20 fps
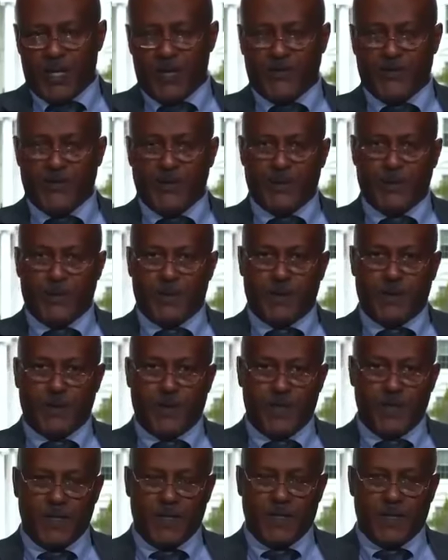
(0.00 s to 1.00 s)

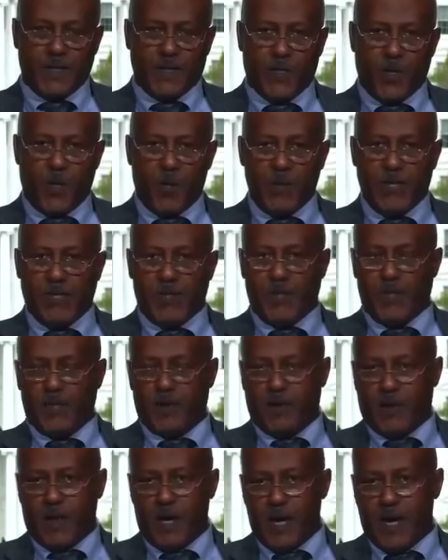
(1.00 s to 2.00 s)
after
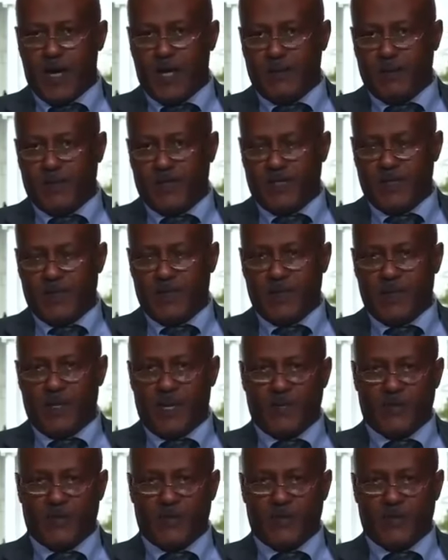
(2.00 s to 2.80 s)
committing crimes,